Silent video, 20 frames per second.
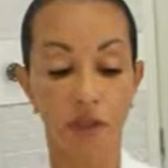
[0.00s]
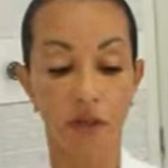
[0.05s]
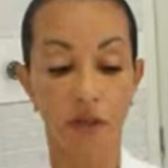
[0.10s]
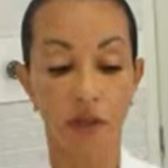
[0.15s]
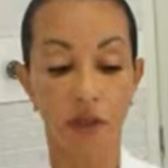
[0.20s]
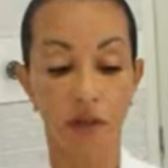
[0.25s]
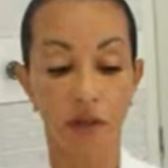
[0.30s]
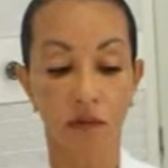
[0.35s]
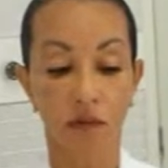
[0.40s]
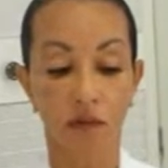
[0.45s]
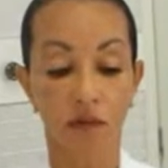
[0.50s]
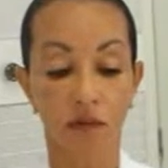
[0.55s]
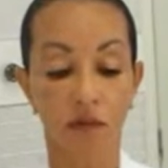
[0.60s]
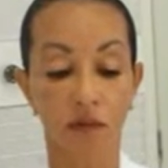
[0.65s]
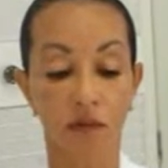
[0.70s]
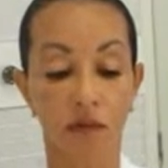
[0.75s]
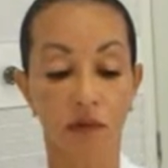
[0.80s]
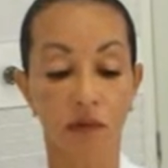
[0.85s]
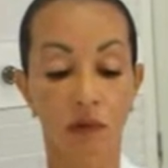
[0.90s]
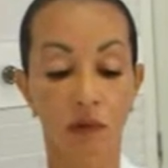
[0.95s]
to it.
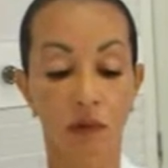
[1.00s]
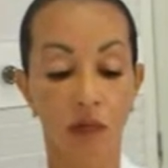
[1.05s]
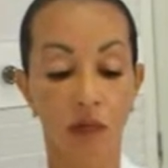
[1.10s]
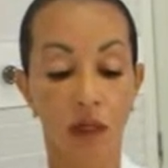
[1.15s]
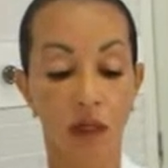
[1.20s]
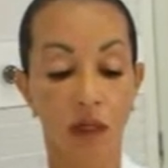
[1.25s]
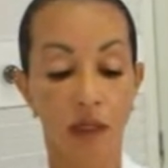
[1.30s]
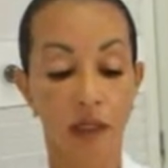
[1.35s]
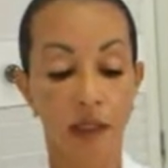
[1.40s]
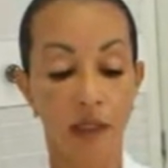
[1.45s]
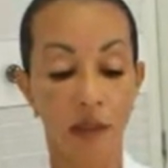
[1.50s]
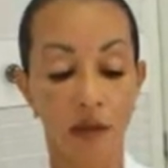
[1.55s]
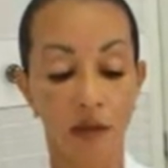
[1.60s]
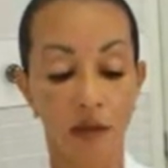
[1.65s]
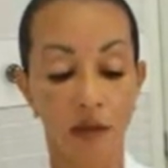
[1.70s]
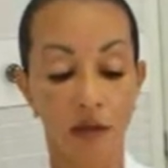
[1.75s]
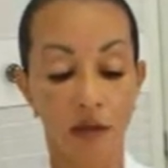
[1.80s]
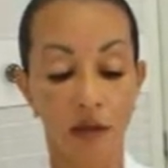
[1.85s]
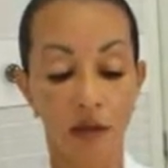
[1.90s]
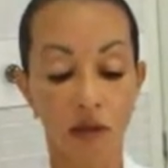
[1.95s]

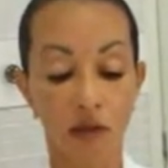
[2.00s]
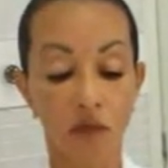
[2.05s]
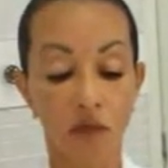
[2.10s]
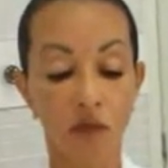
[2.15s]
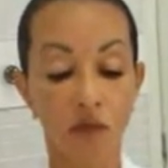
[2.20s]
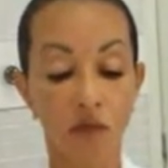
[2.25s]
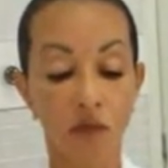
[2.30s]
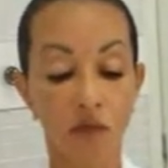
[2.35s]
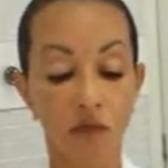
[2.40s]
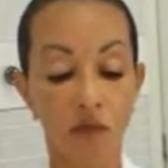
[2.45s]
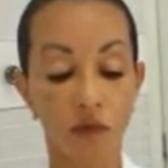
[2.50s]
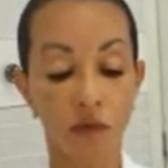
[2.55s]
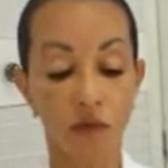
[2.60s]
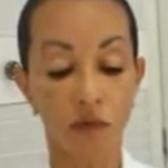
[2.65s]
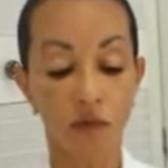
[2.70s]
It's smooth,